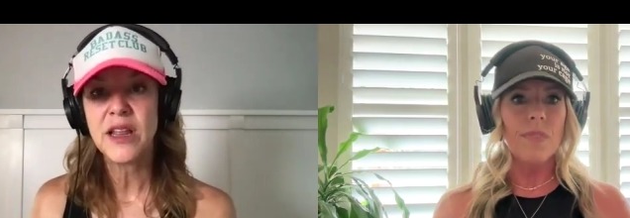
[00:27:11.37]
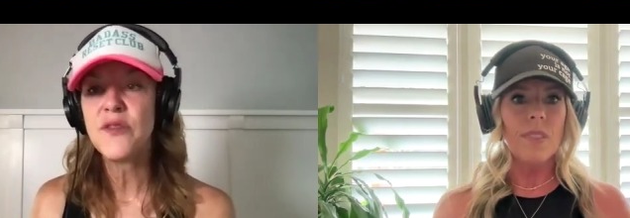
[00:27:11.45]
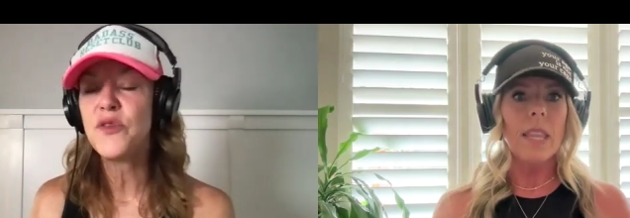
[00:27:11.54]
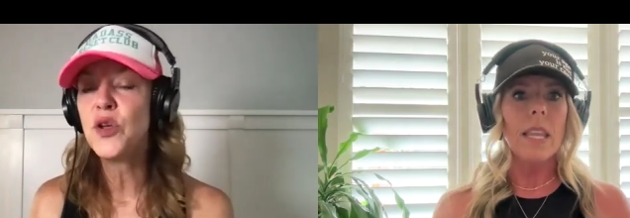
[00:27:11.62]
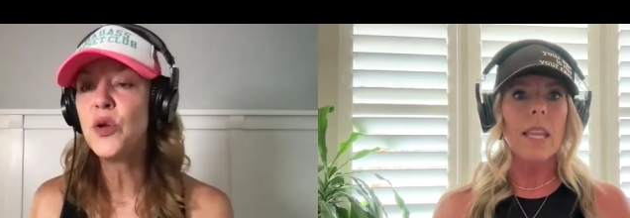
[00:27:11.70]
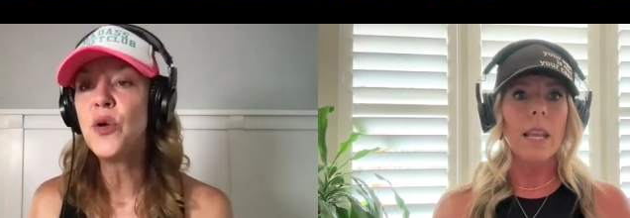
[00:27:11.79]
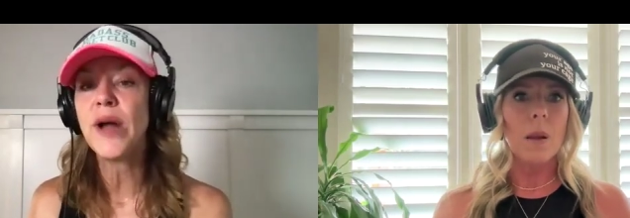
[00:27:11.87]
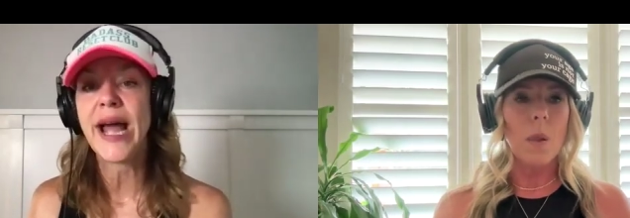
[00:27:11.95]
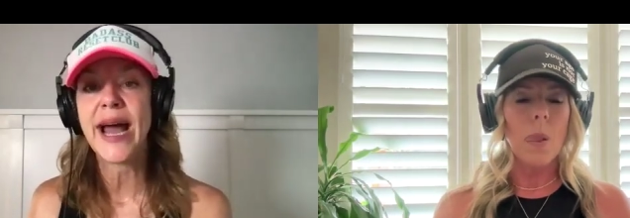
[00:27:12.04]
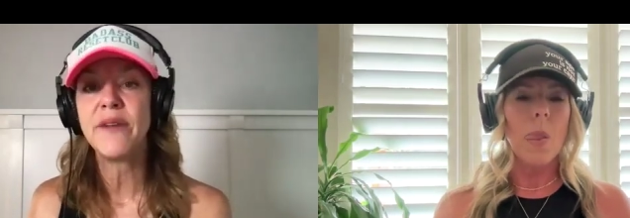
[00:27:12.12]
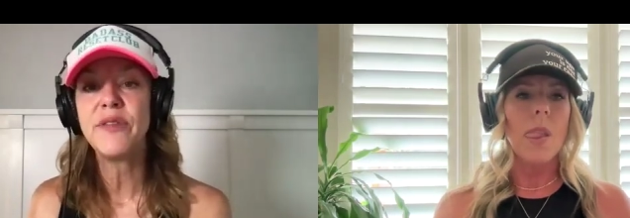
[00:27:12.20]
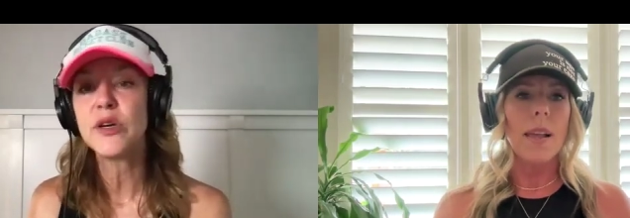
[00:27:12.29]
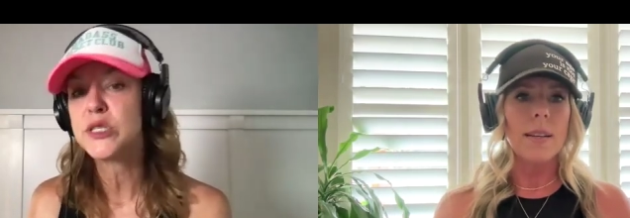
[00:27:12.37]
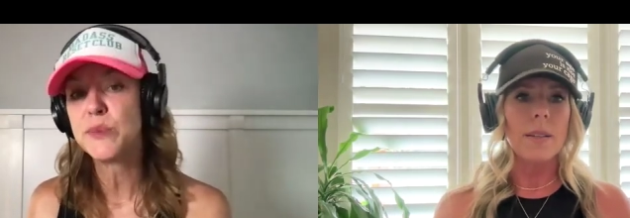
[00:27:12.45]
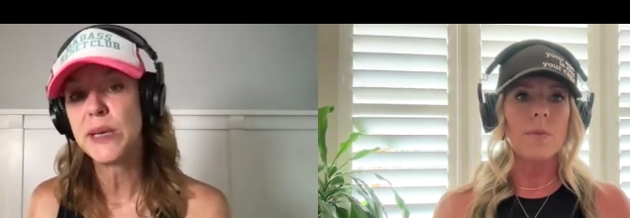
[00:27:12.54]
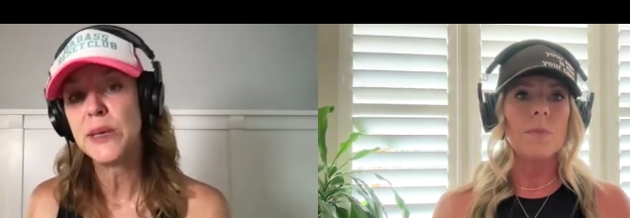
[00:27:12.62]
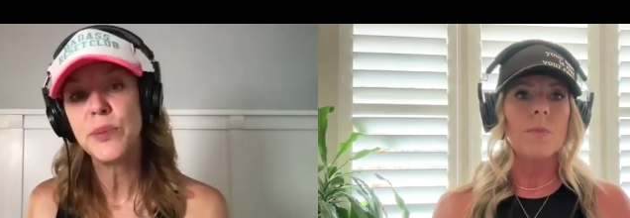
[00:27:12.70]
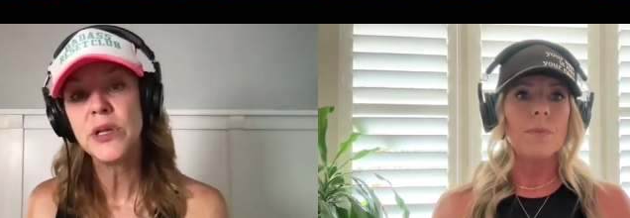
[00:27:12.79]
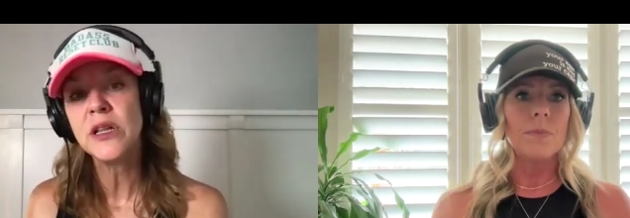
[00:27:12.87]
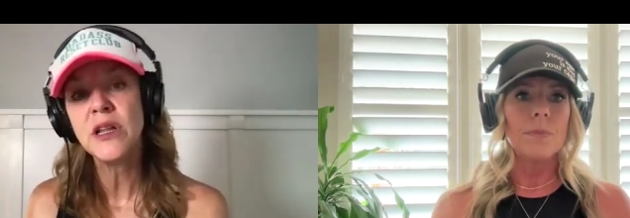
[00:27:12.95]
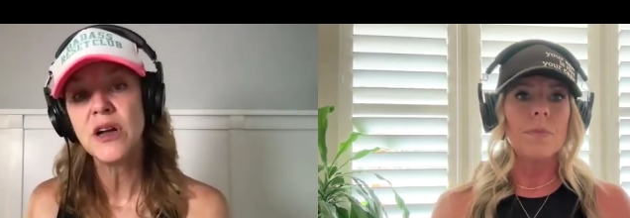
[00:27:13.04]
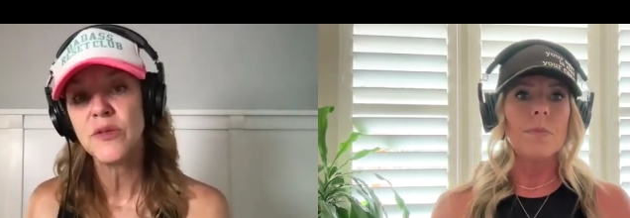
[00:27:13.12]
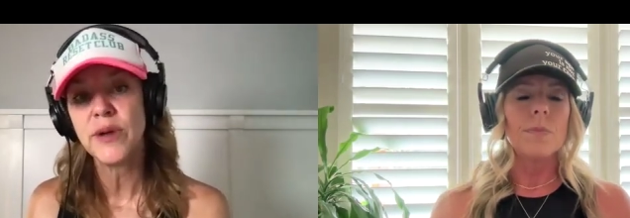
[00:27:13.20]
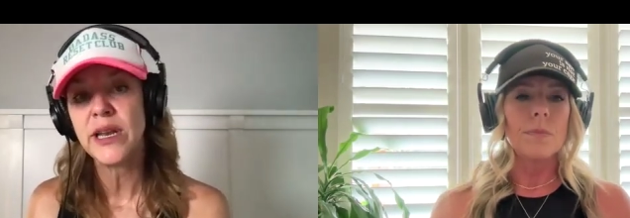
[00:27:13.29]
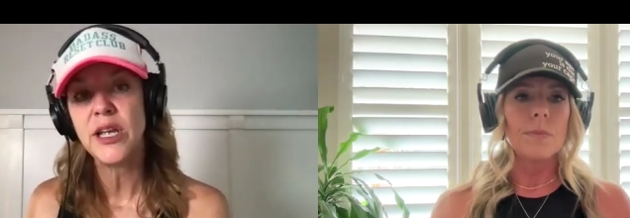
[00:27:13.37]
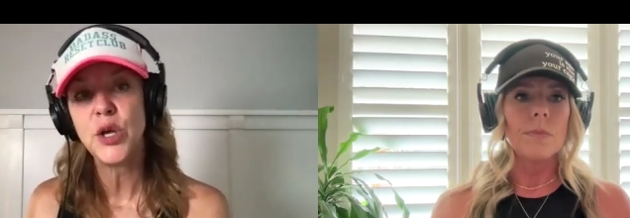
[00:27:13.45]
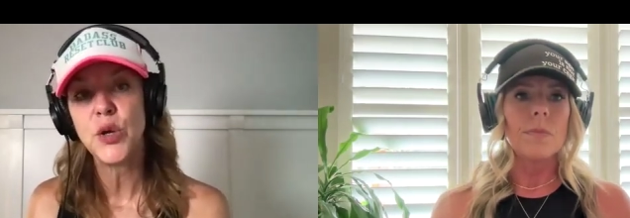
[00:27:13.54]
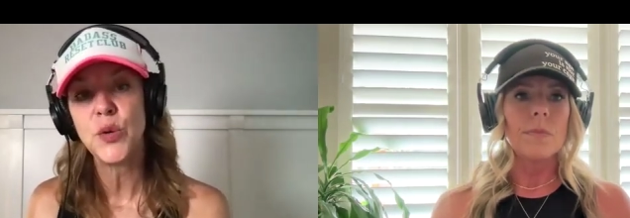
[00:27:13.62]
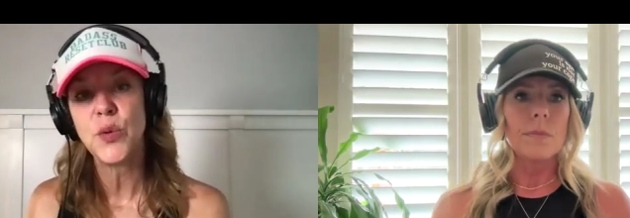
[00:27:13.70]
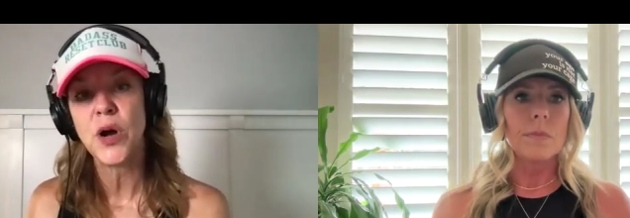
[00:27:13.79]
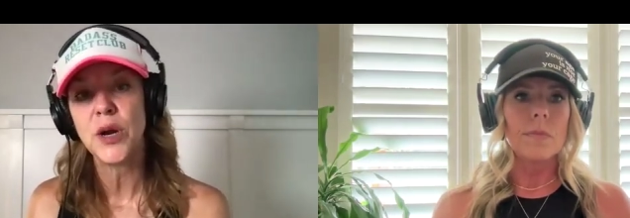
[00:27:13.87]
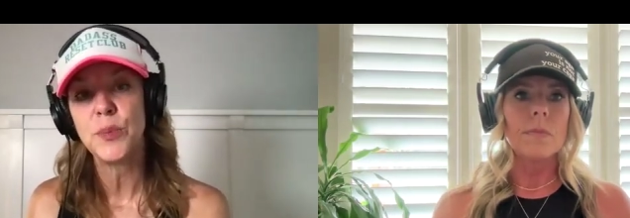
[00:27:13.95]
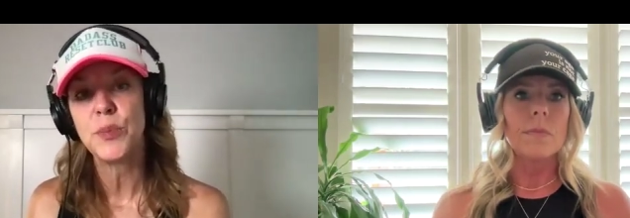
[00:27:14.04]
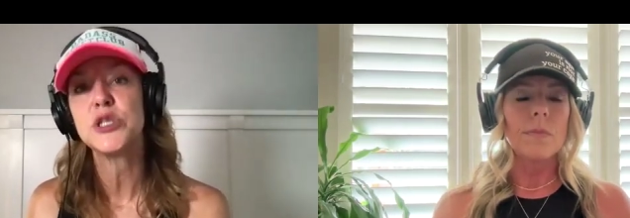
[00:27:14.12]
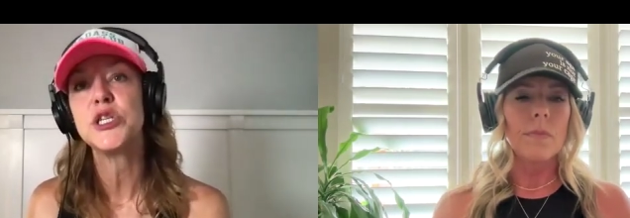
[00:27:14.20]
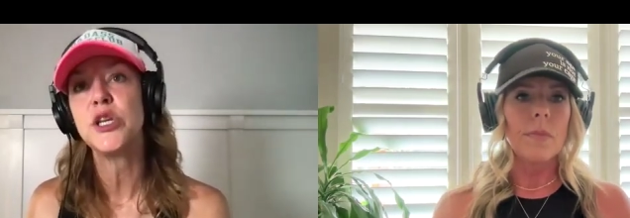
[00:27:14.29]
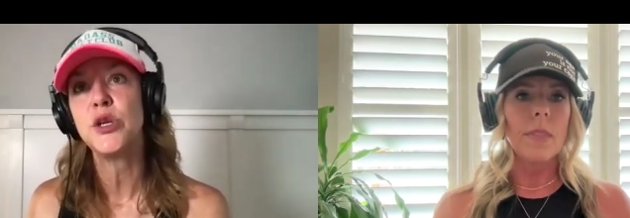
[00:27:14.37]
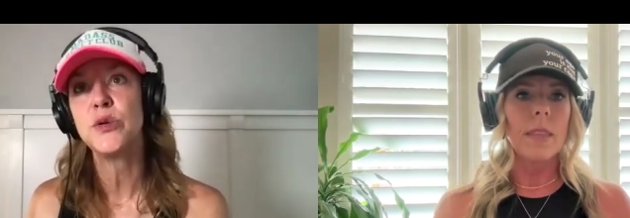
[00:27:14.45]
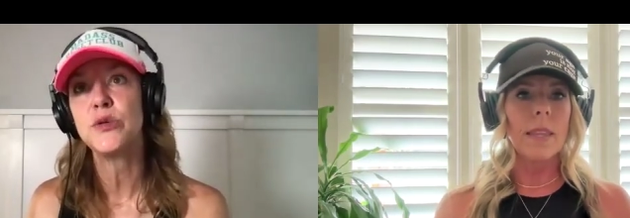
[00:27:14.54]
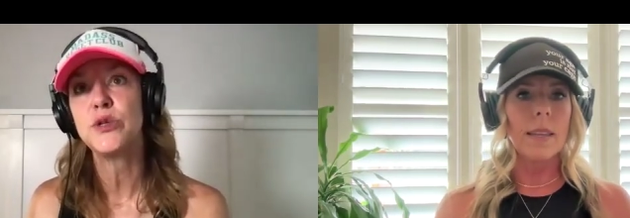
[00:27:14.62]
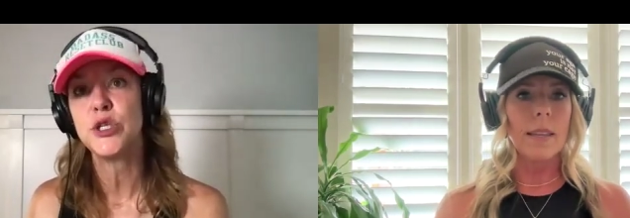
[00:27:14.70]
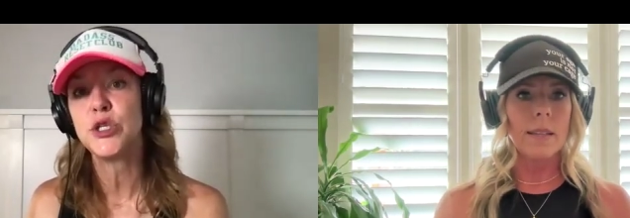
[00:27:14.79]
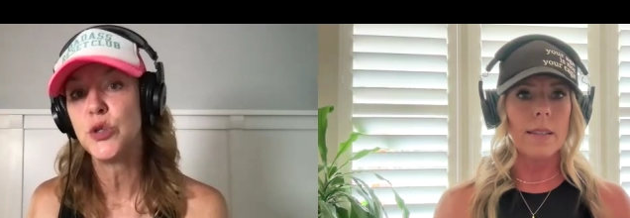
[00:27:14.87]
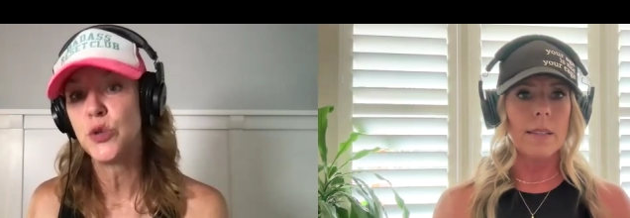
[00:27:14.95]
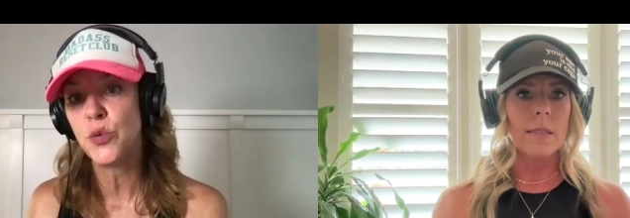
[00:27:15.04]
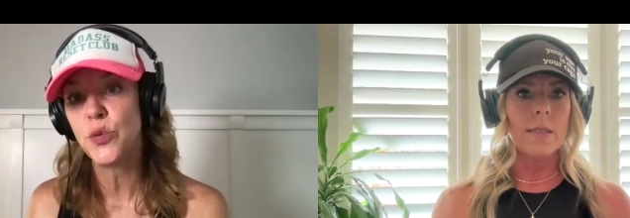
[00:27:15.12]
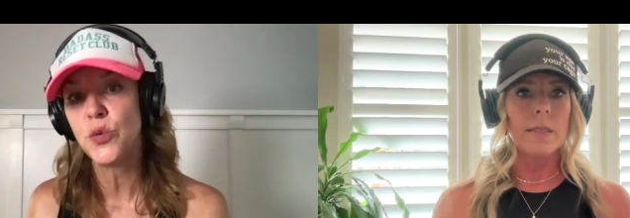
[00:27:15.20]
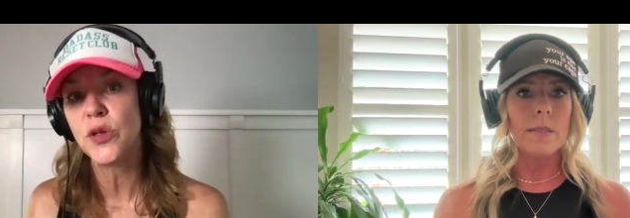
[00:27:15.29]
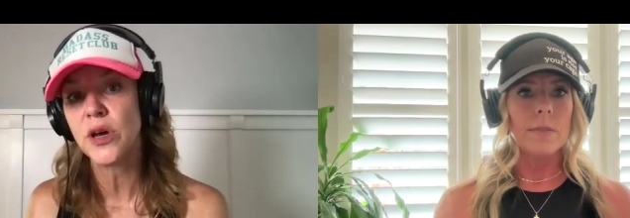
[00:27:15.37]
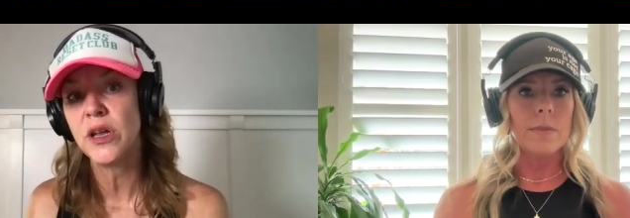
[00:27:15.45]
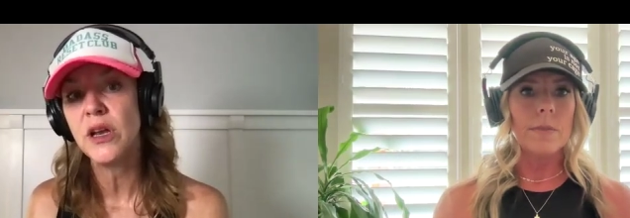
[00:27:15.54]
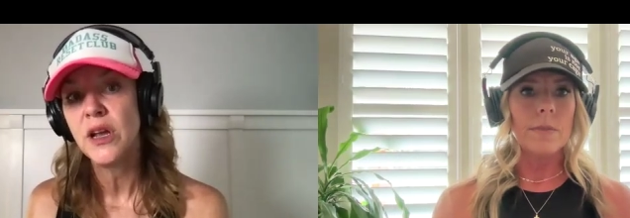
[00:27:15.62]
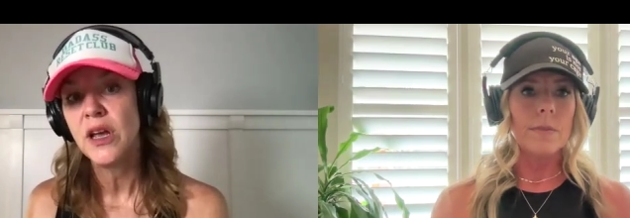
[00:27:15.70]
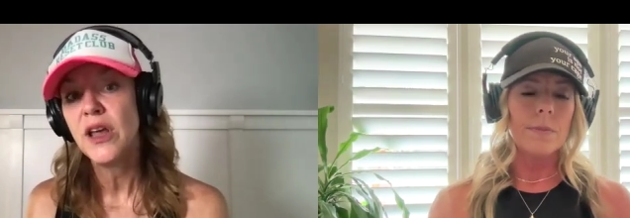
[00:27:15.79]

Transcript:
Speaker 1: if you don't have those people already who are pushing you to do the,